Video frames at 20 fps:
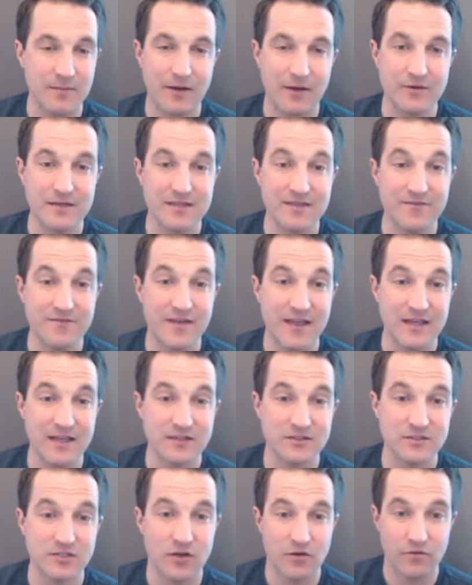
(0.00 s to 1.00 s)
the amount in the
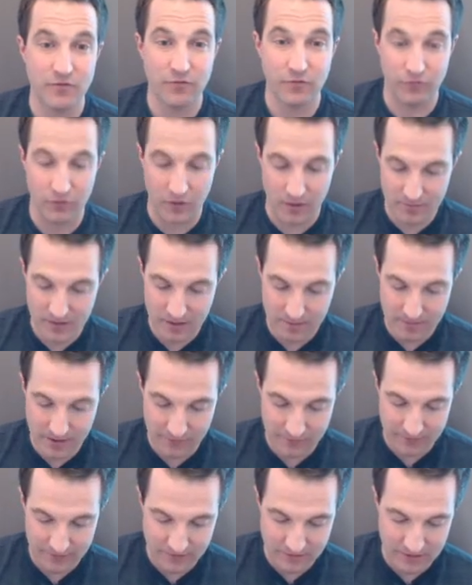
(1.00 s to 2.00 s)
veins from the
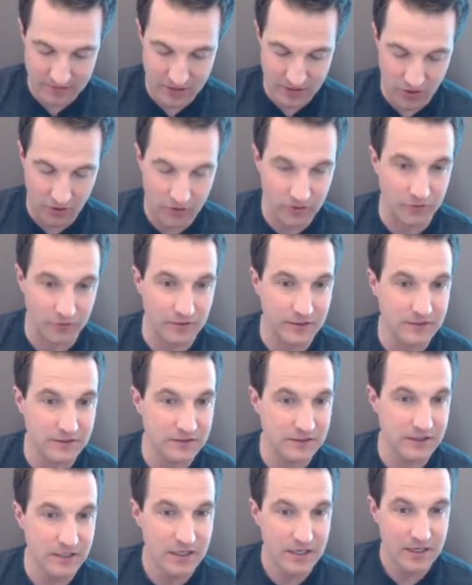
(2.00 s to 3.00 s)
amount that's in the
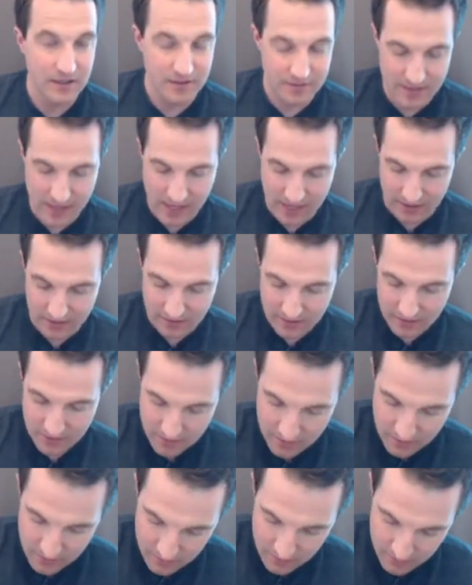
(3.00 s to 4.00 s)
arteries, then